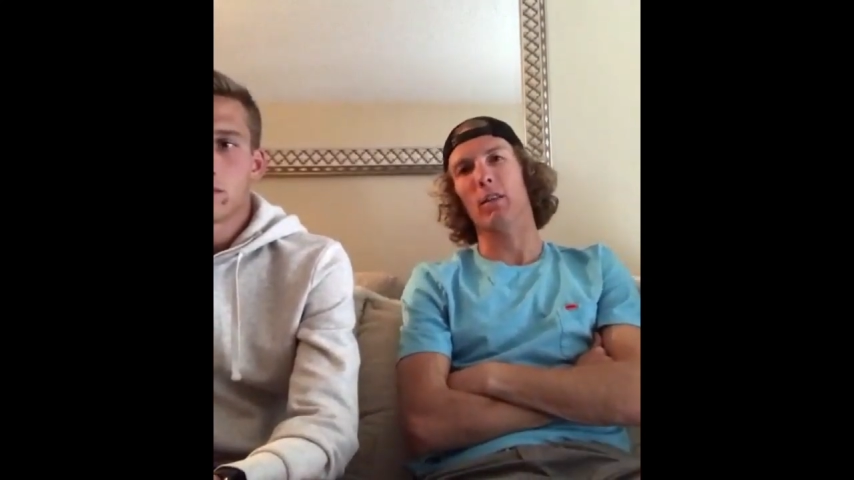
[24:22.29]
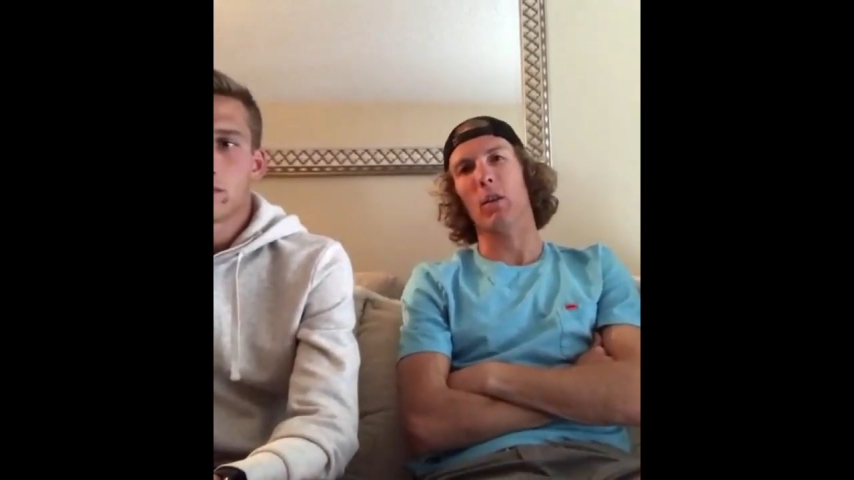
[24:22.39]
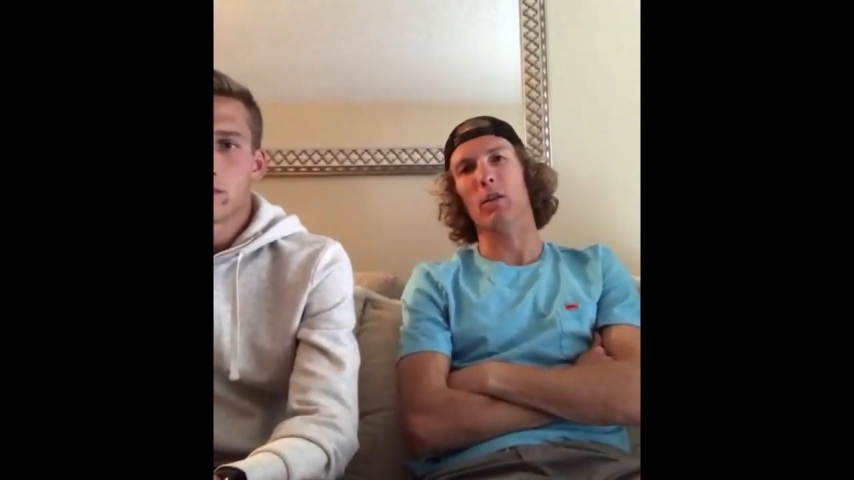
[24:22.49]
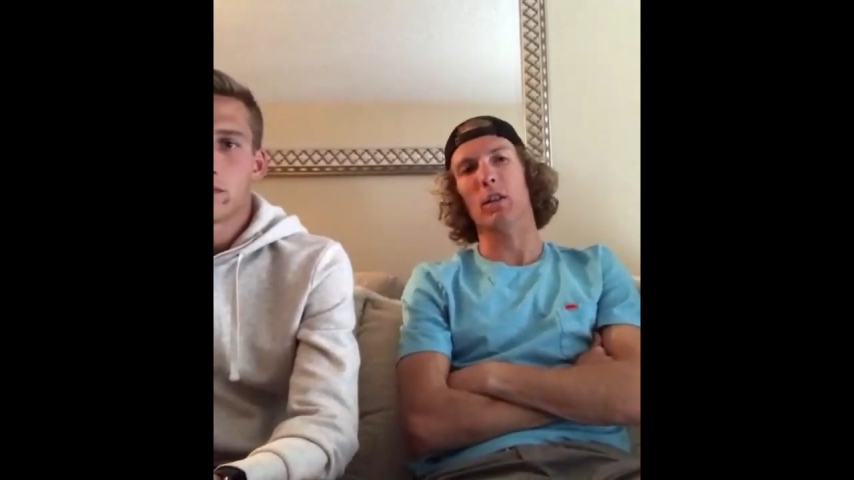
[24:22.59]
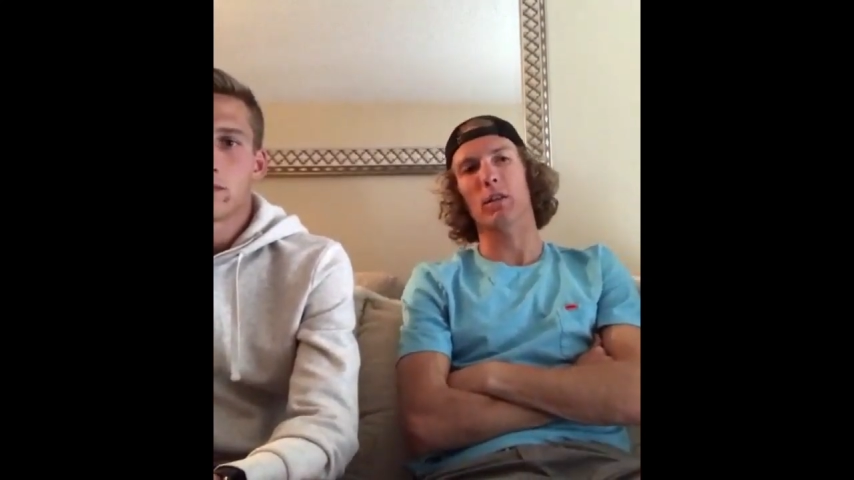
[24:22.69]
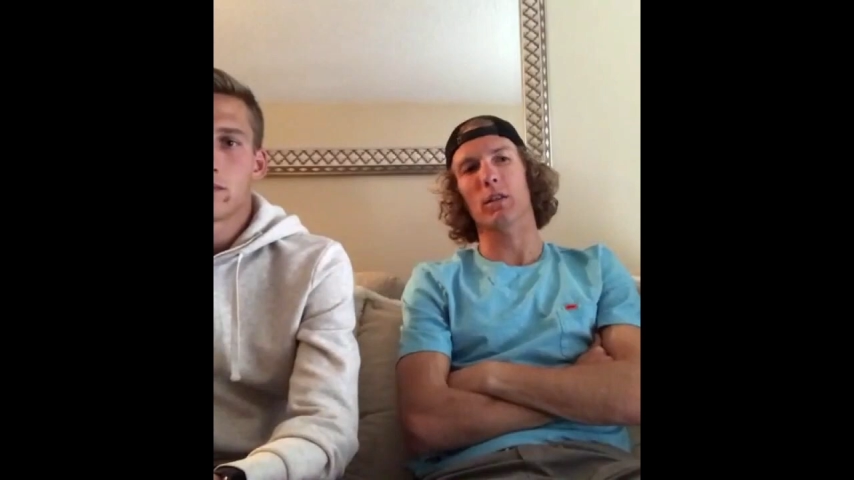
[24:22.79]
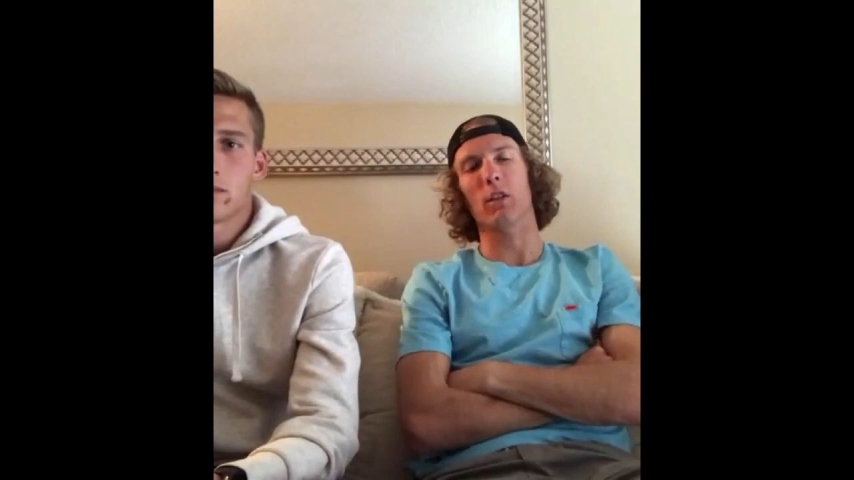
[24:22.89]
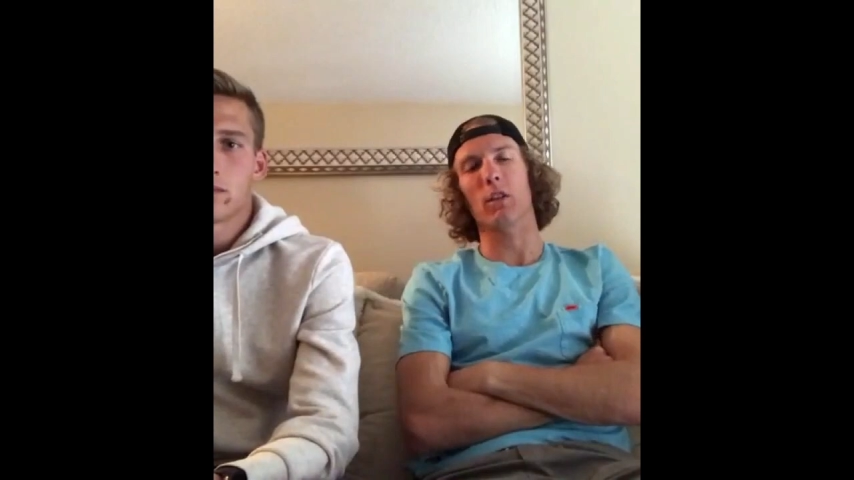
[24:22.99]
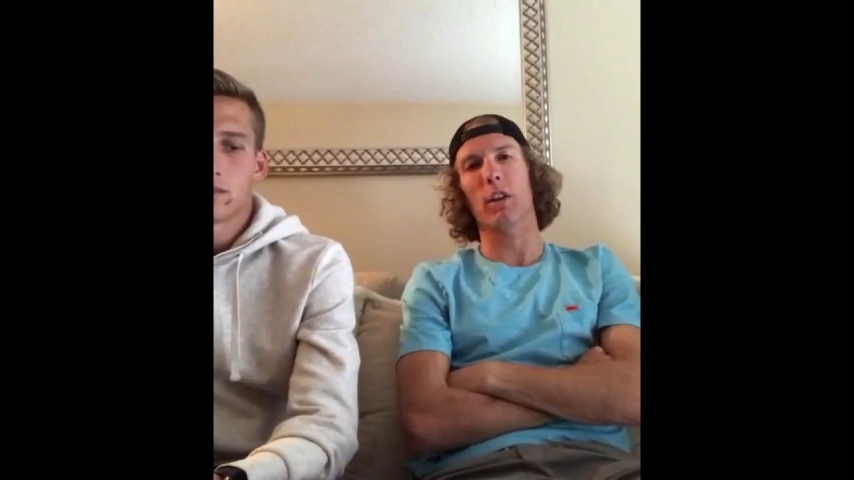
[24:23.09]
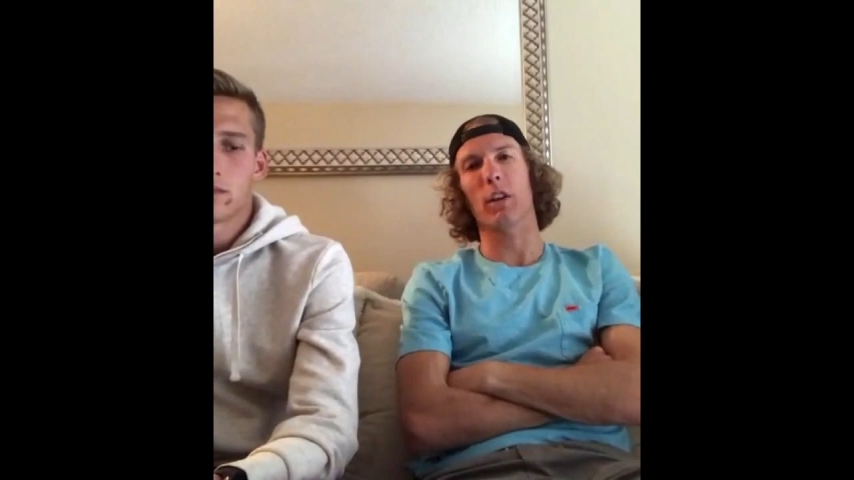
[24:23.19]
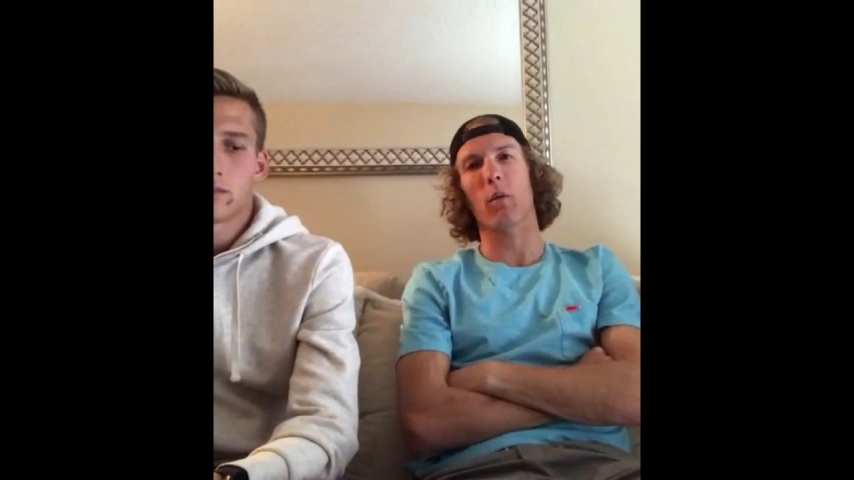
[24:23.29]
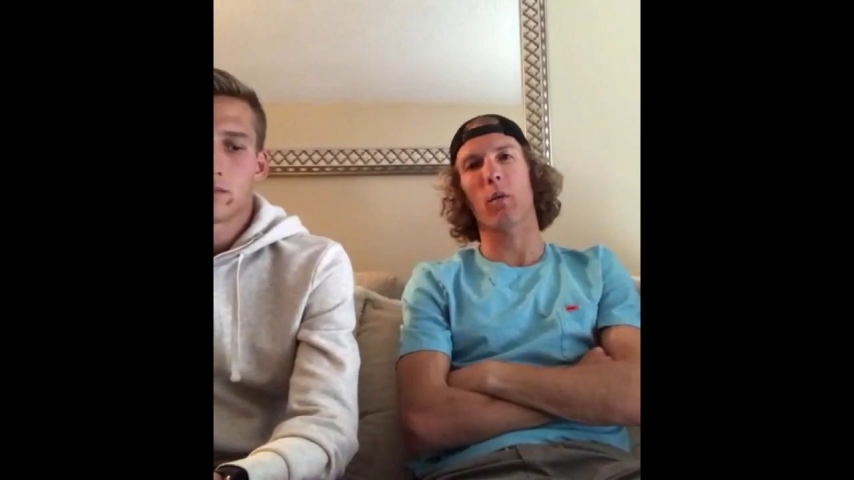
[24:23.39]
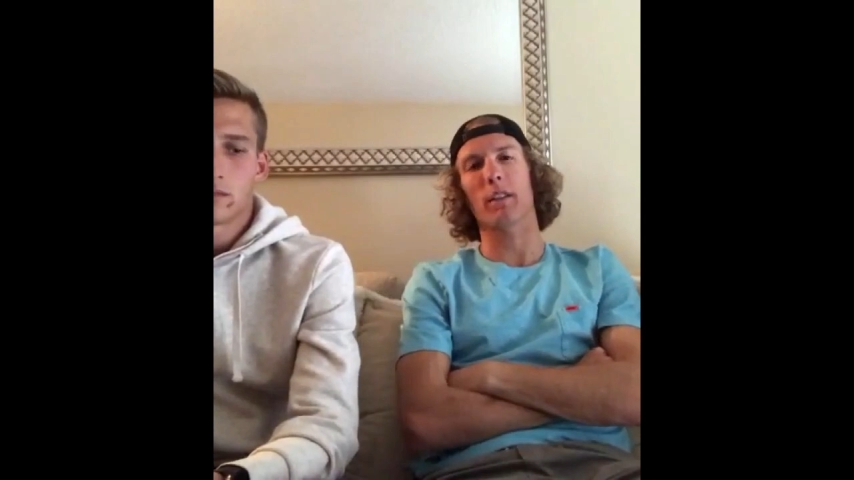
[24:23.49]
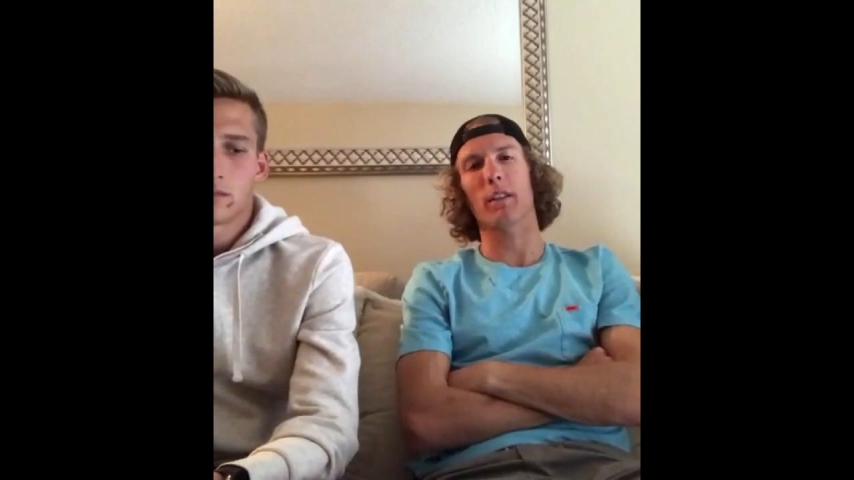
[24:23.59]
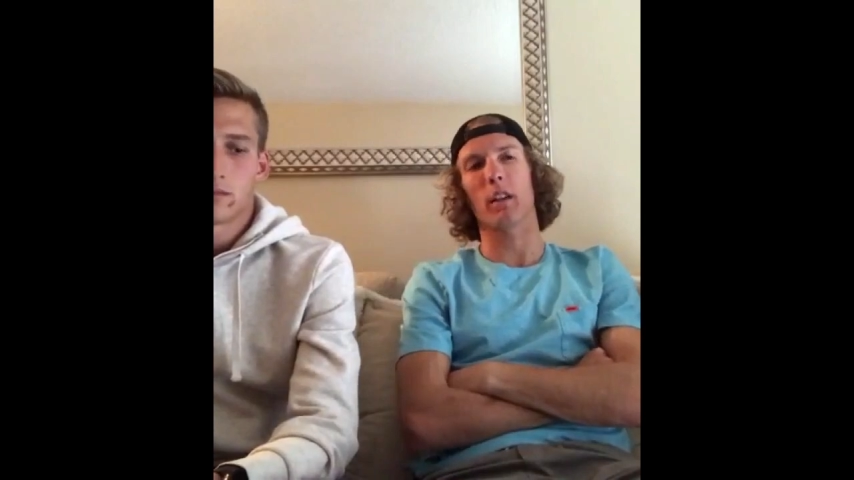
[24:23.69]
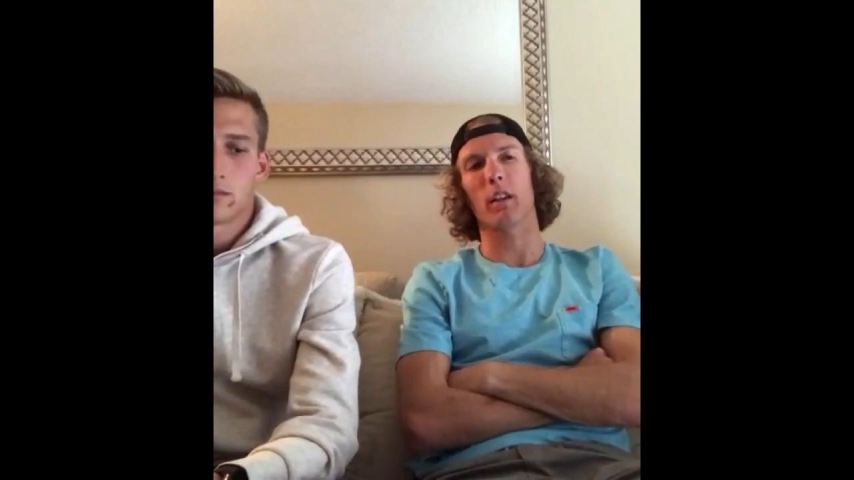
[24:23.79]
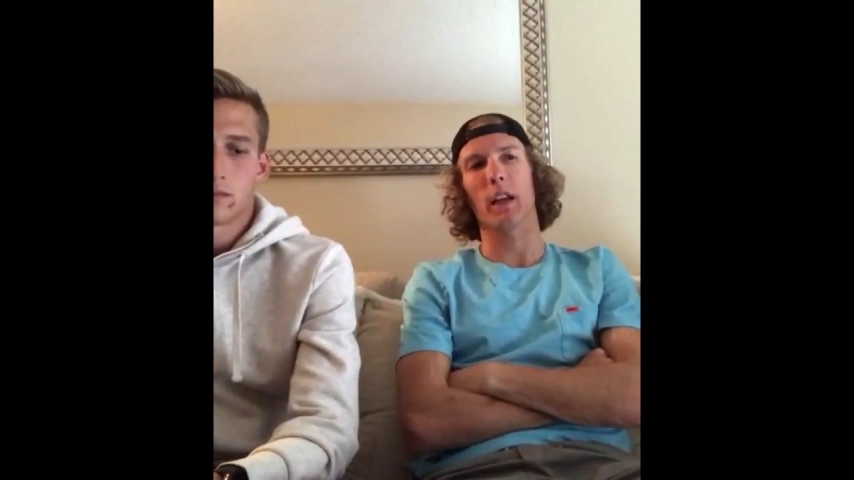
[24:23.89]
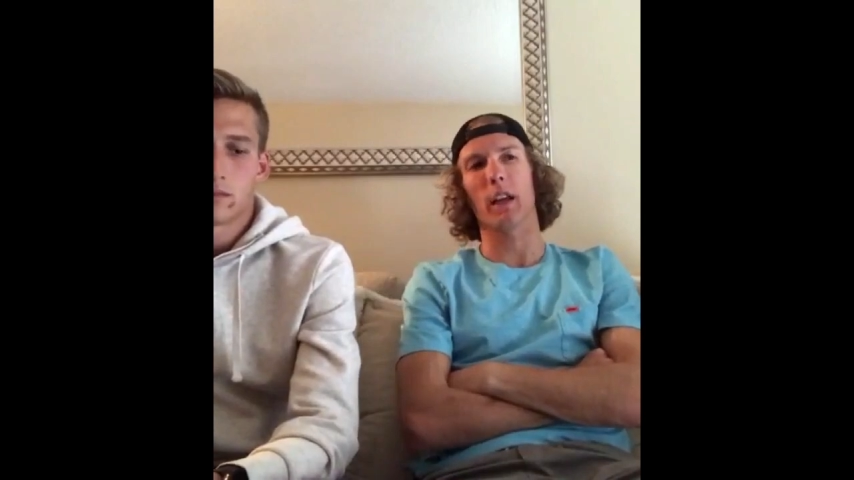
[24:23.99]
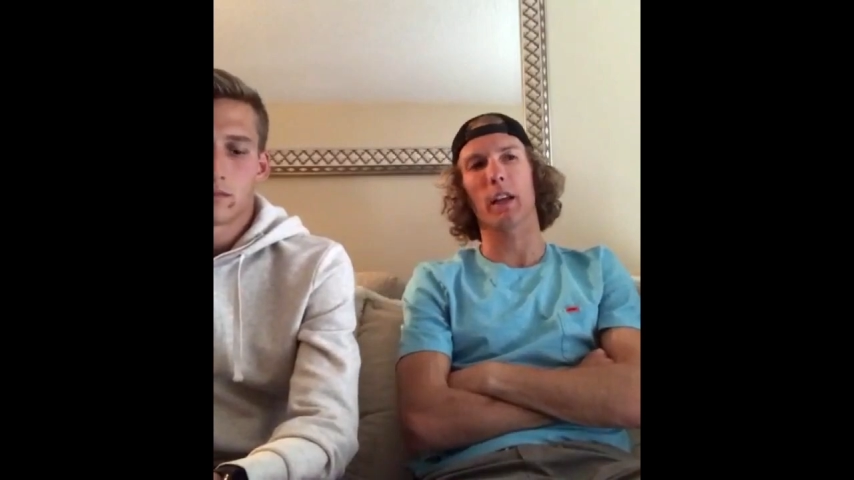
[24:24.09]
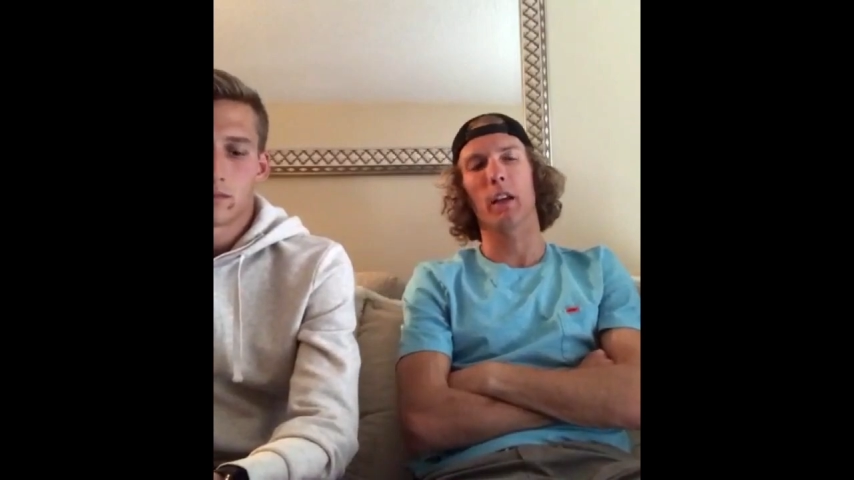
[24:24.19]
So it's just like, you don't ever want to,
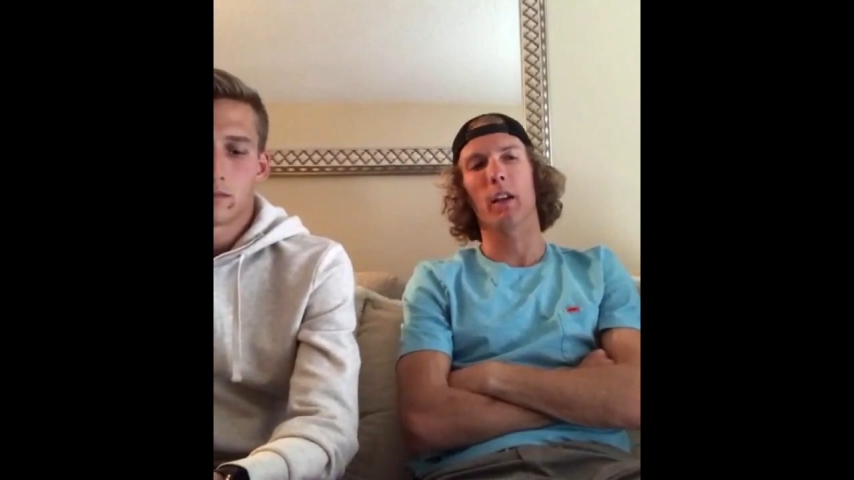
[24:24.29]
like,